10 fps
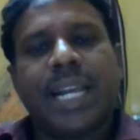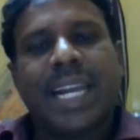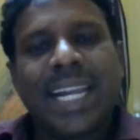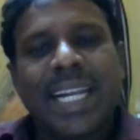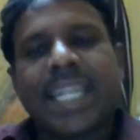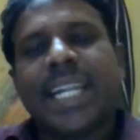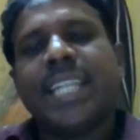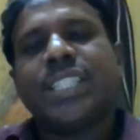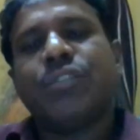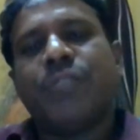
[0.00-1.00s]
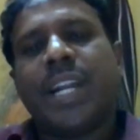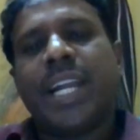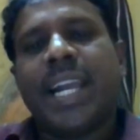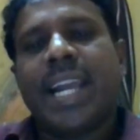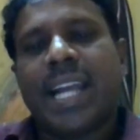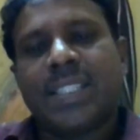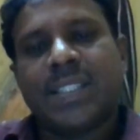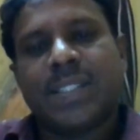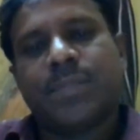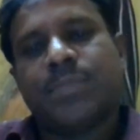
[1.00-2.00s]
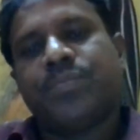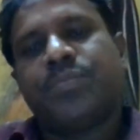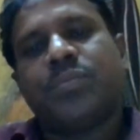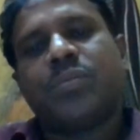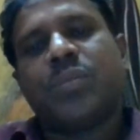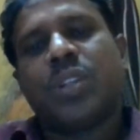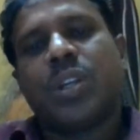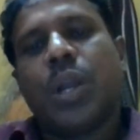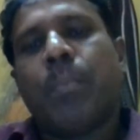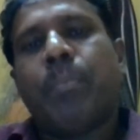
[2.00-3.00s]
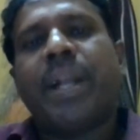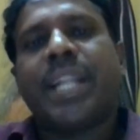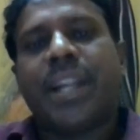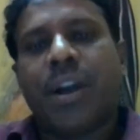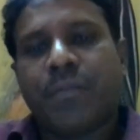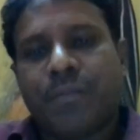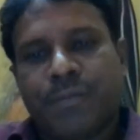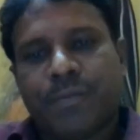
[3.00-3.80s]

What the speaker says: increased when he has better off,